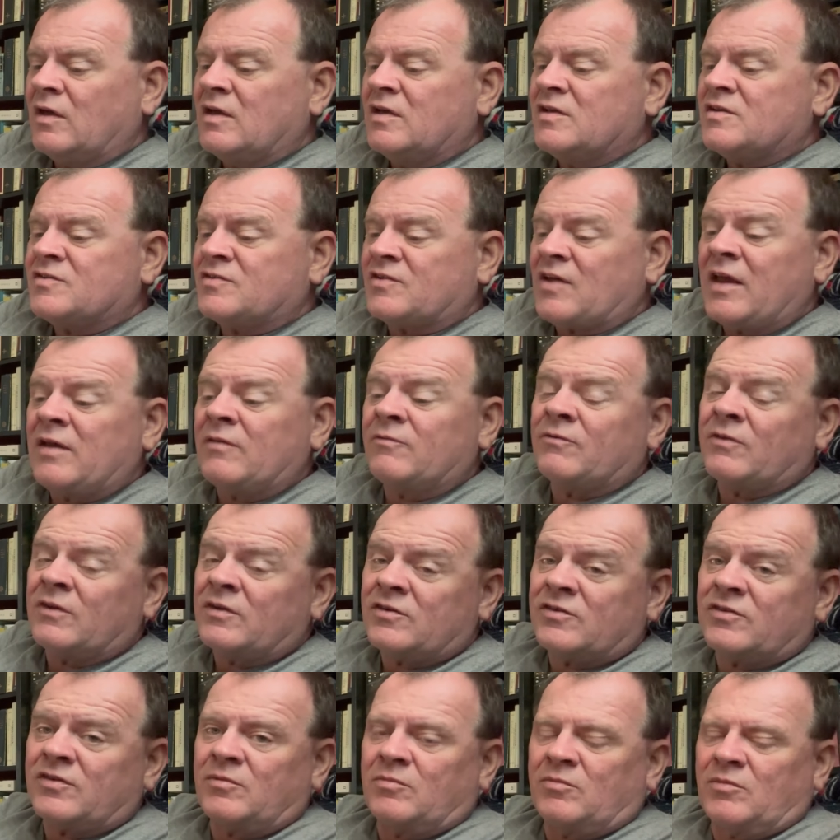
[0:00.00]
St.
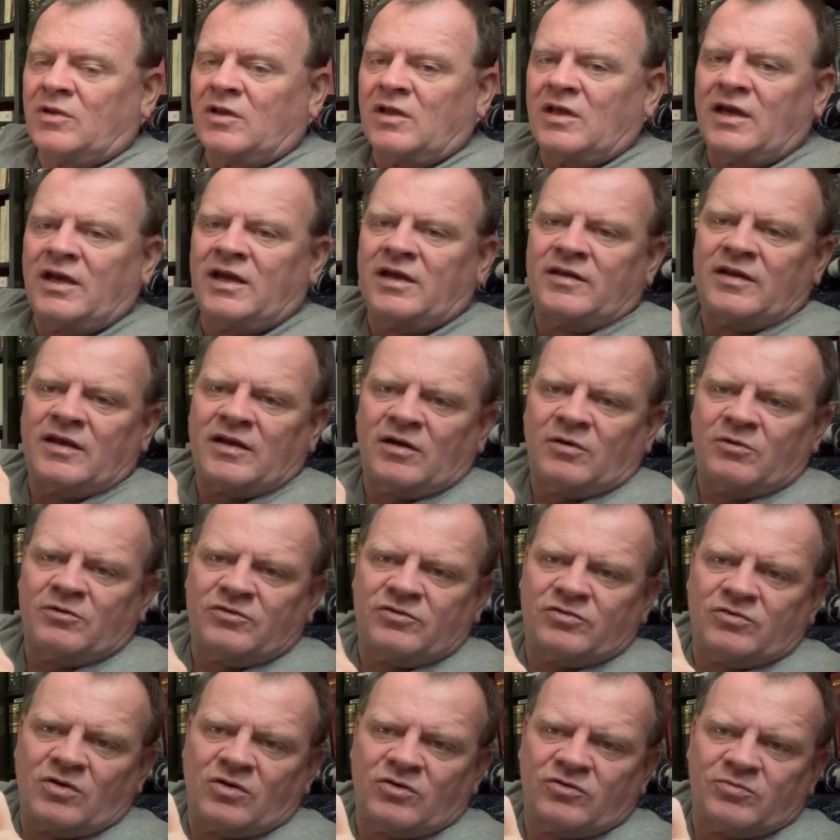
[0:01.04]
Vincent Millay. That
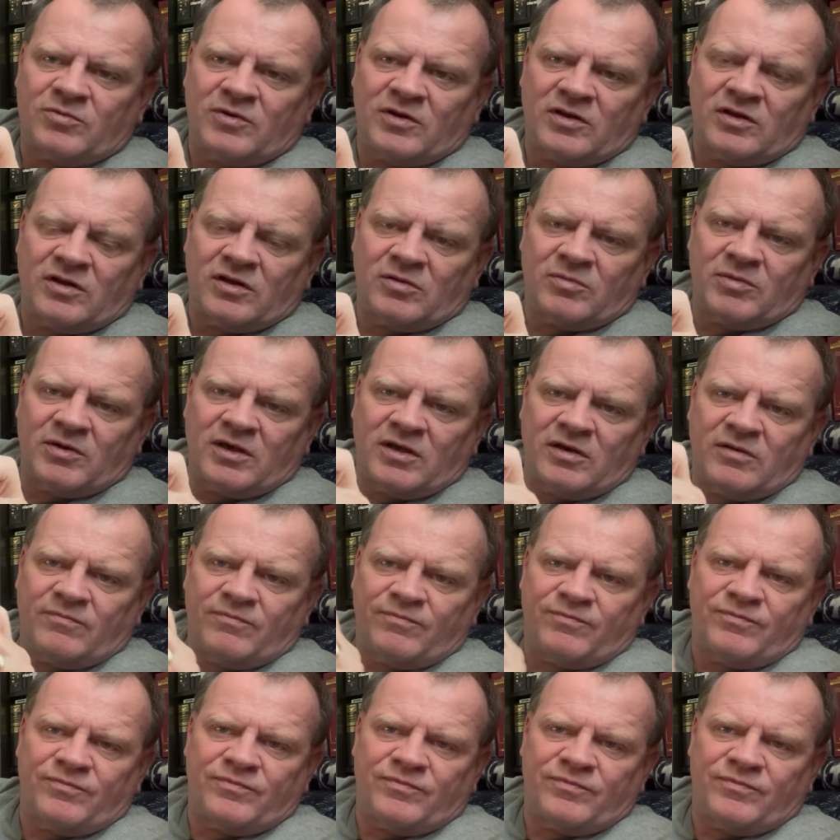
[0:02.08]
always throws me a little bit.